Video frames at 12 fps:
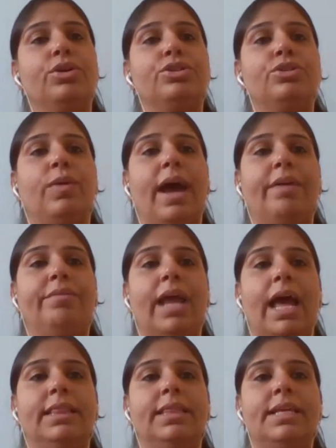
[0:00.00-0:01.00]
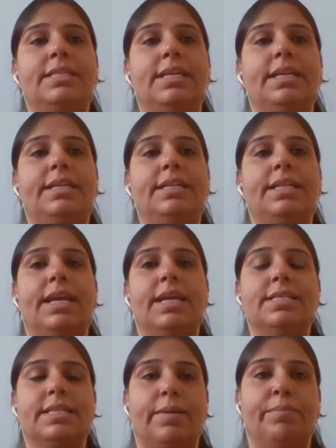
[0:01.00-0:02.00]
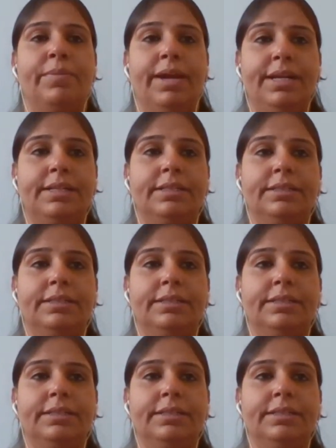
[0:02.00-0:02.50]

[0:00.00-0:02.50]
Those who have done their CET, they can submit.